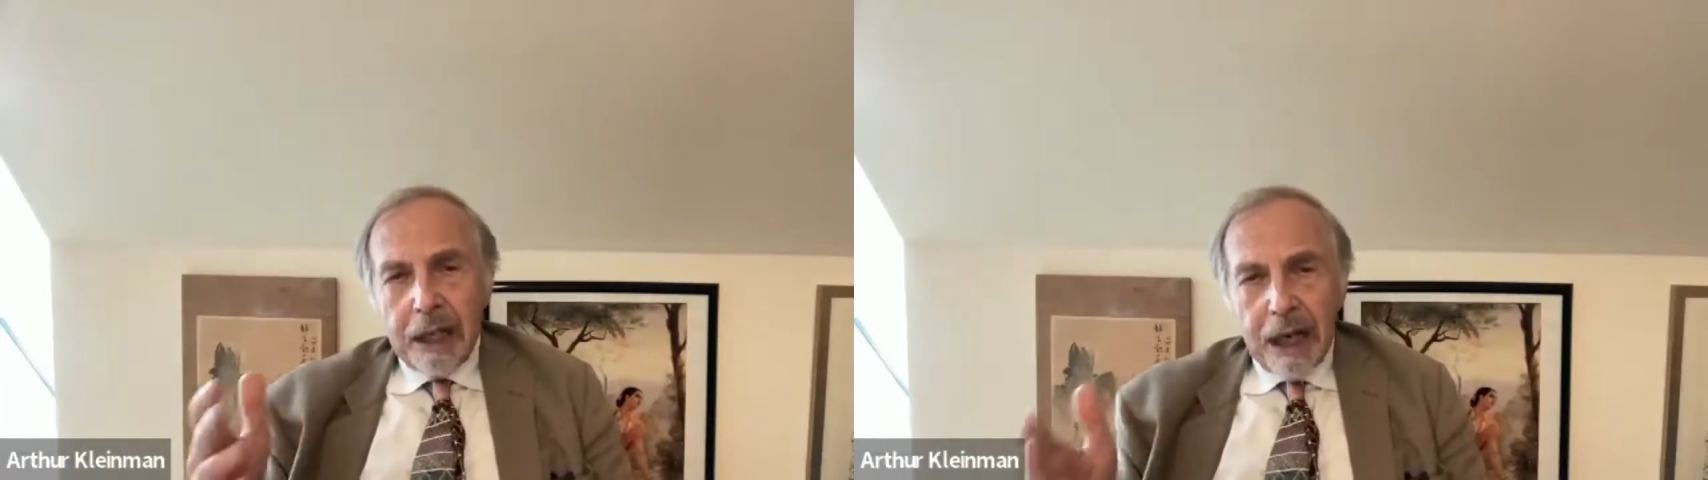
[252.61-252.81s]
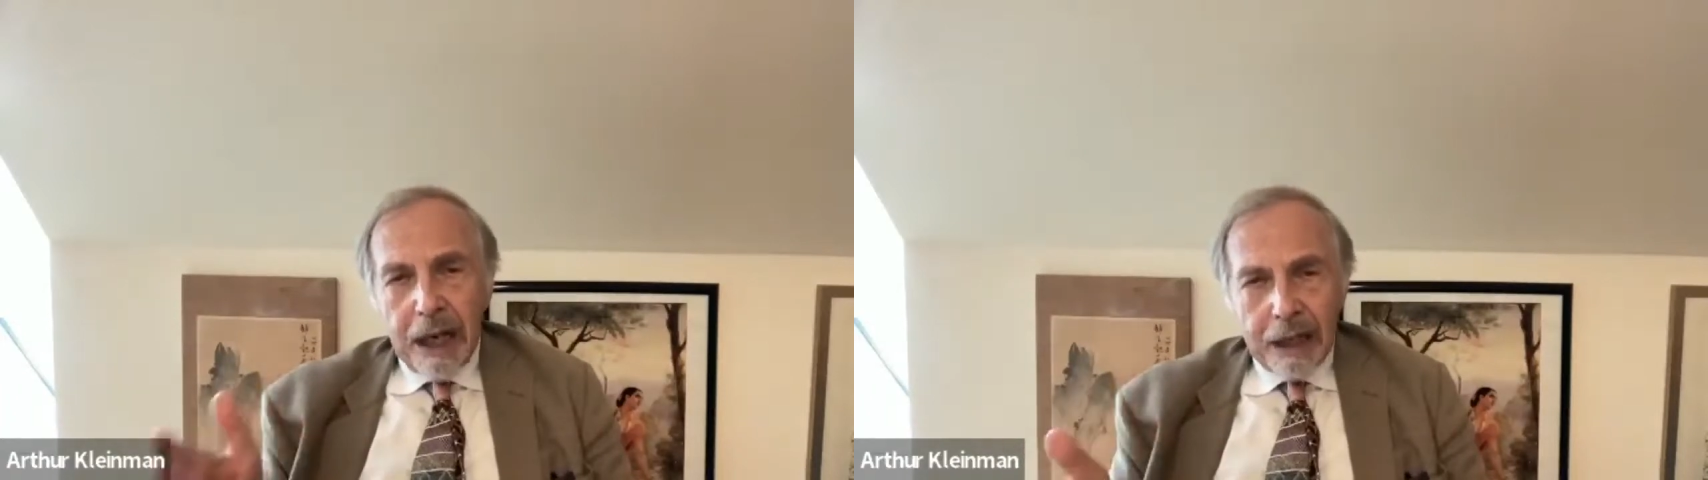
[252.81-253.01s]

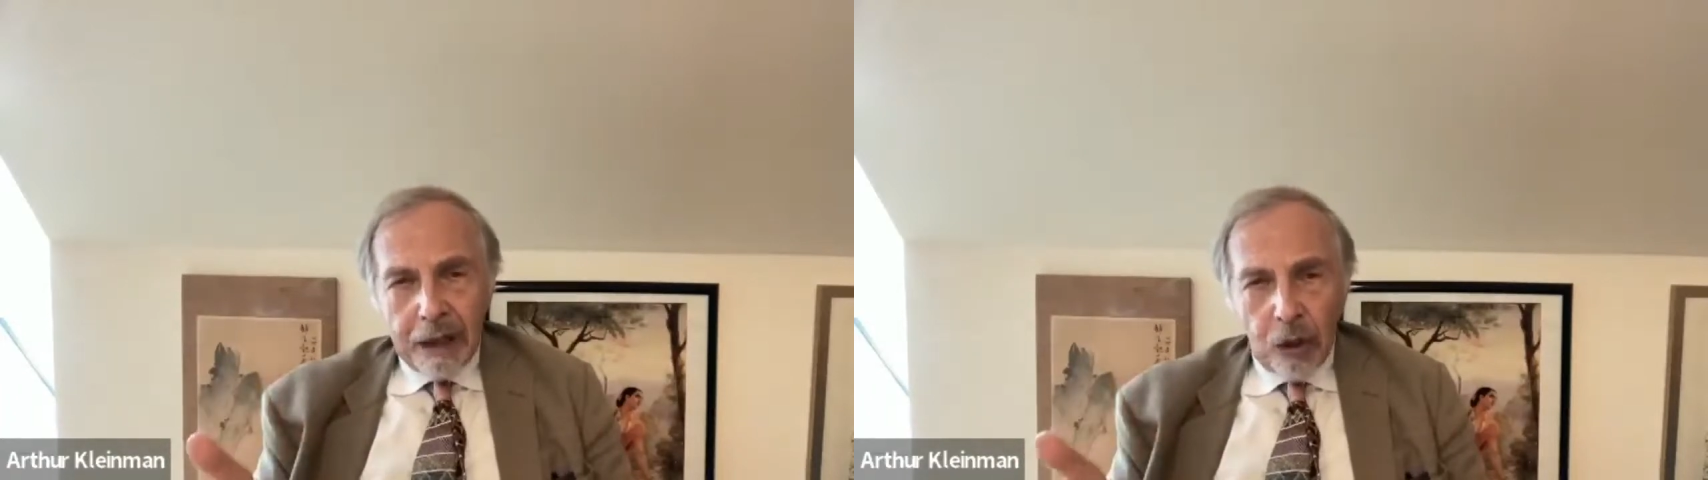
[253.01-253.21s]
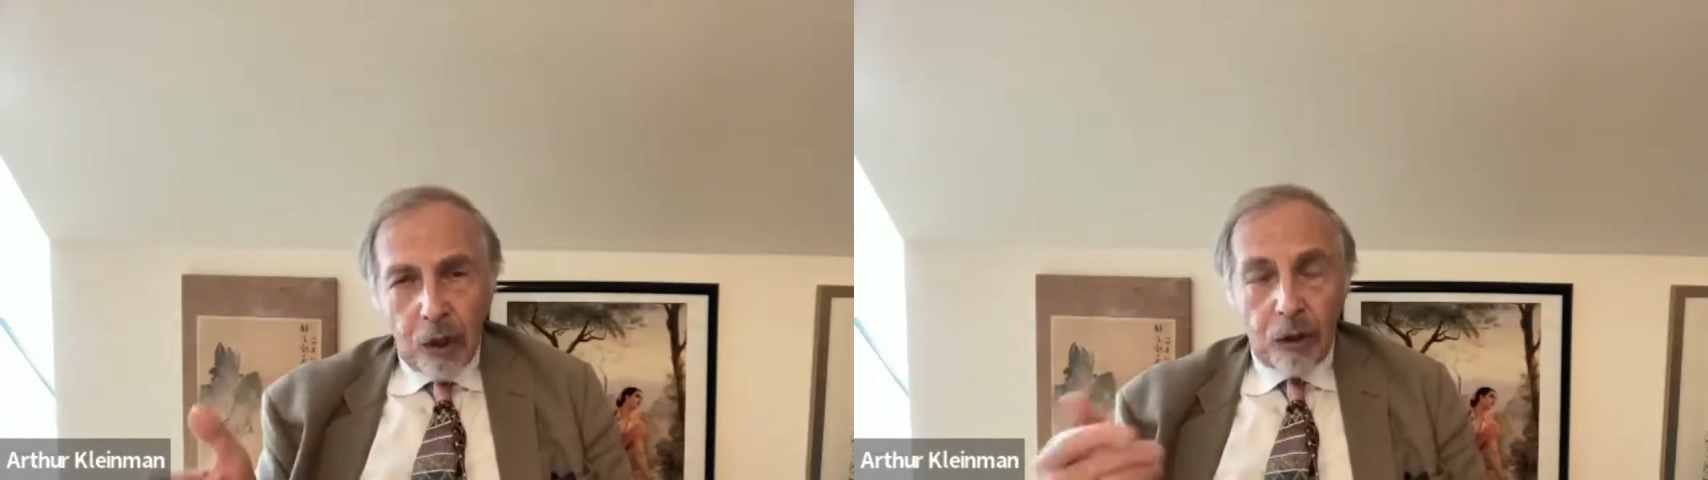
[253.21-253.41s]
and a
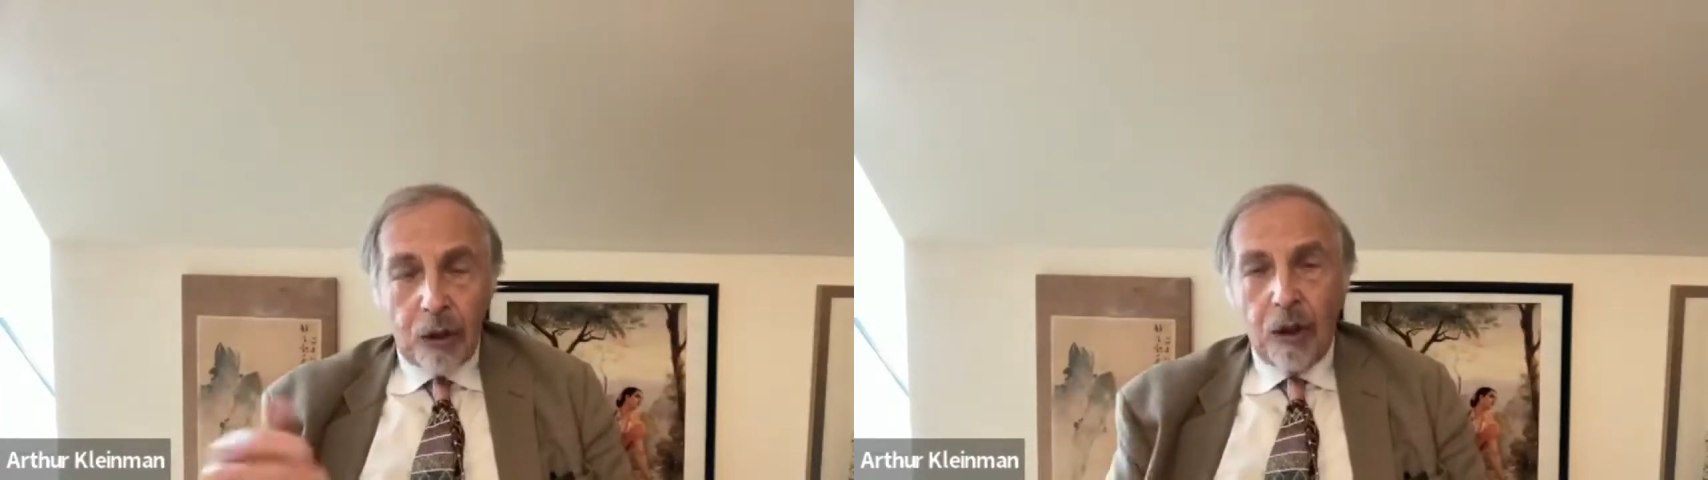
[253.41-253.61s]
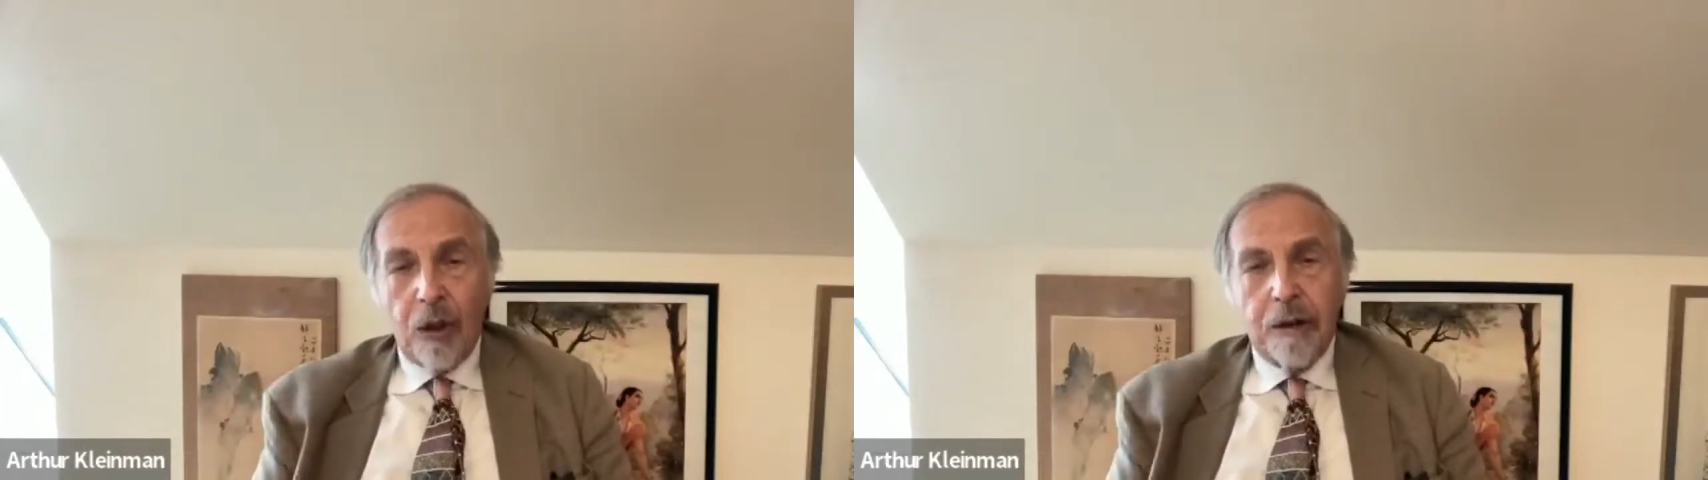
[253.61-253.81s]

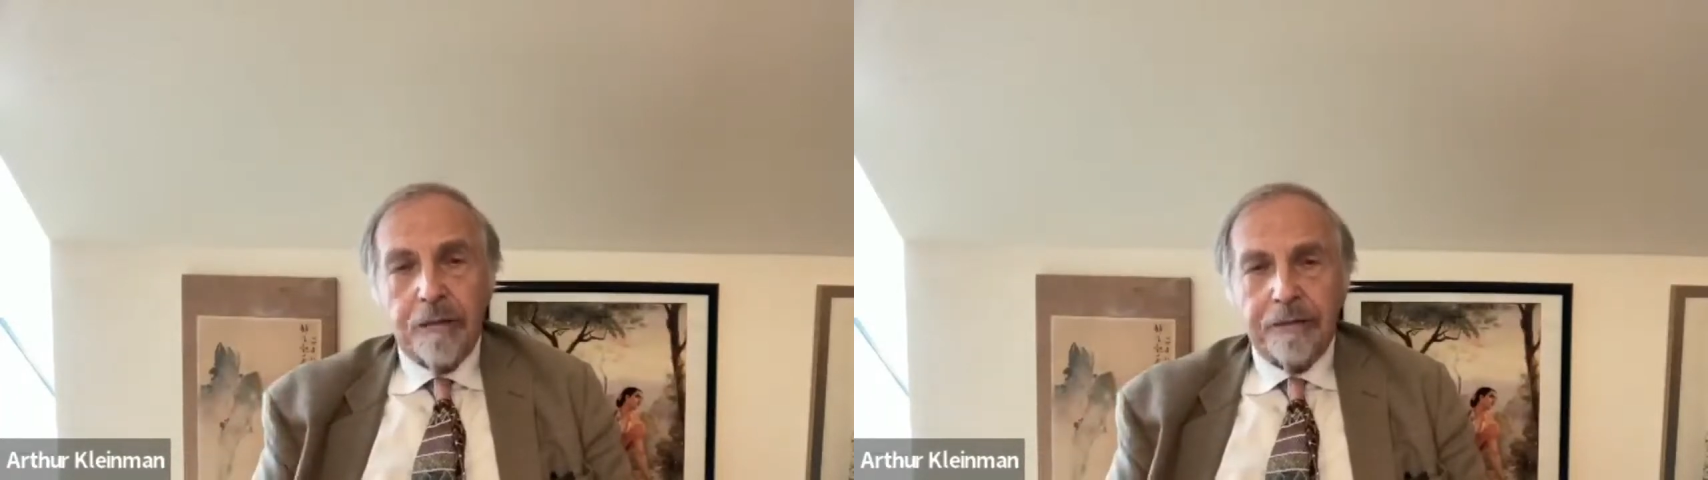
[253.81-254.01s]
daughter-in-law.